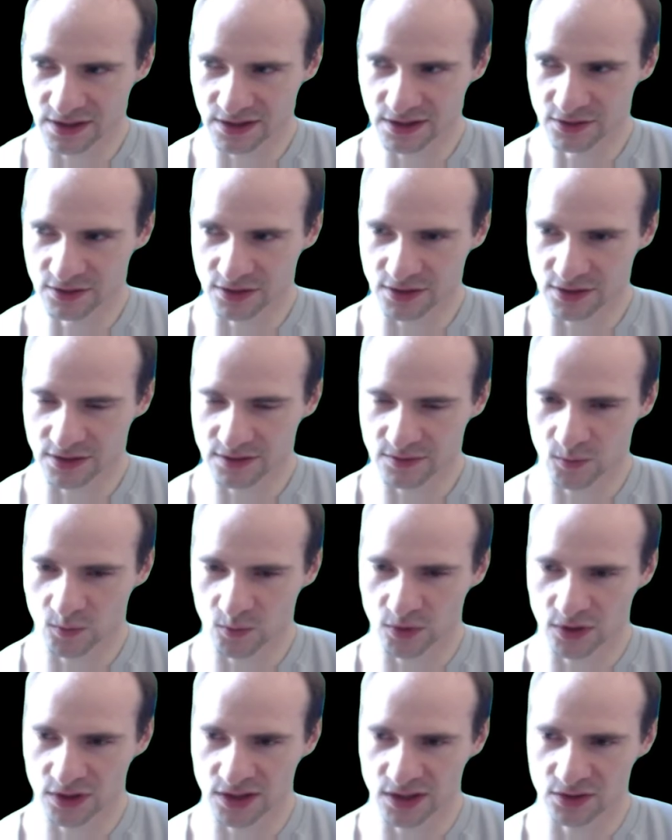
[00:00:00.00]
he got
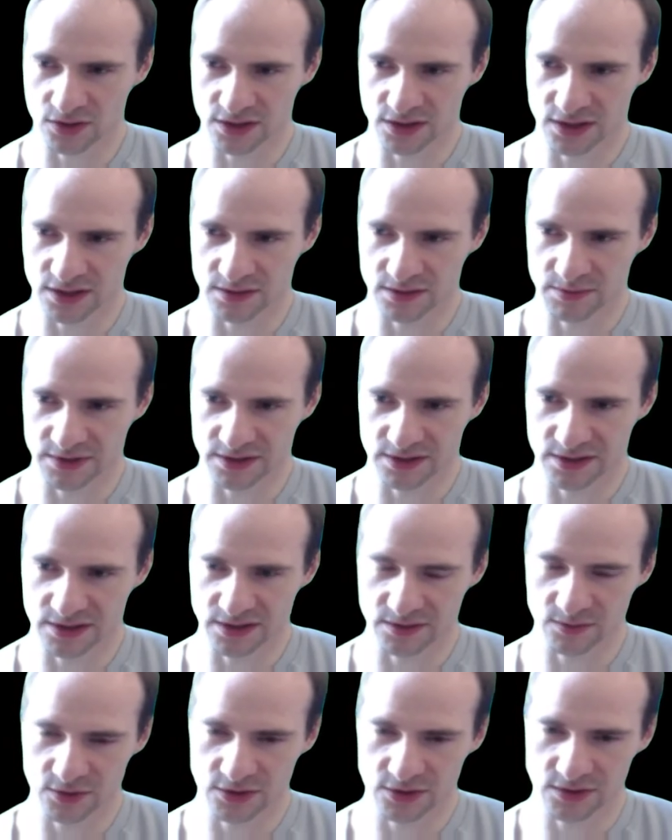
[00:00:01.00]
one out out, but yeah,
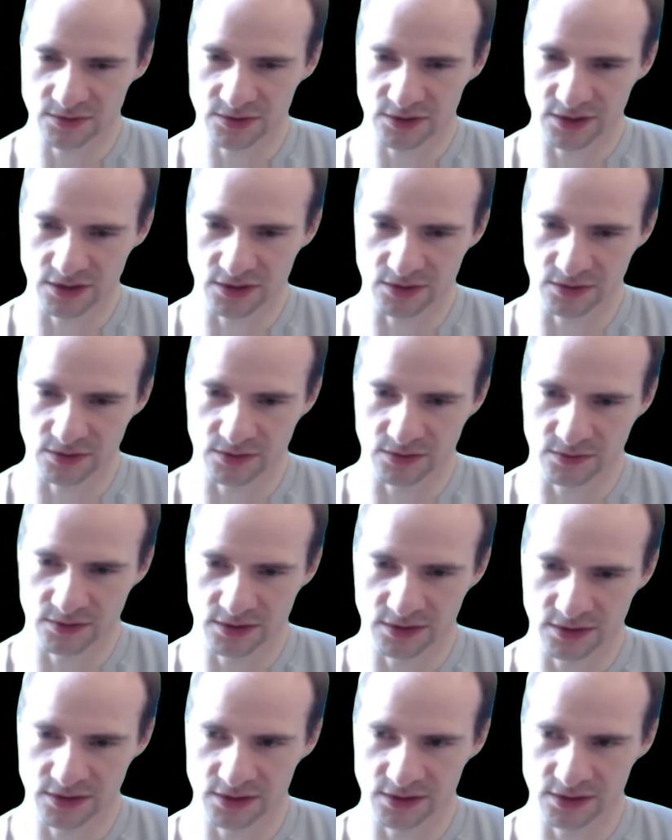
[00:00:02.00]
what what can you do?